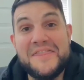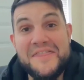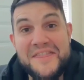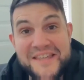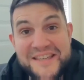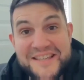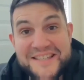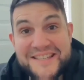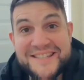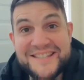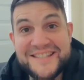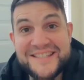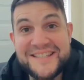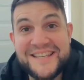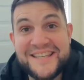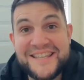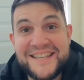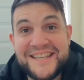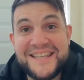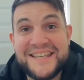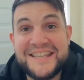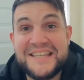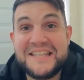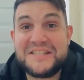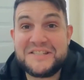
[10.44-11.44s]
This
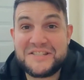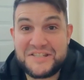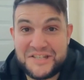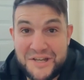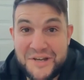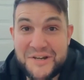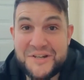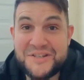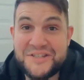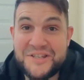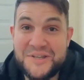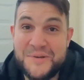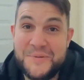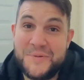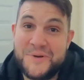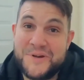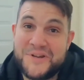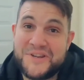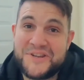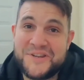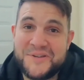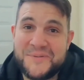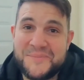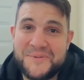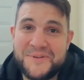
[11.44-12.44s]
is CRC
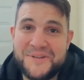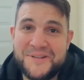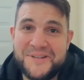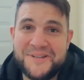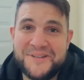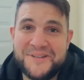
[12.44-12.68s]
Worship.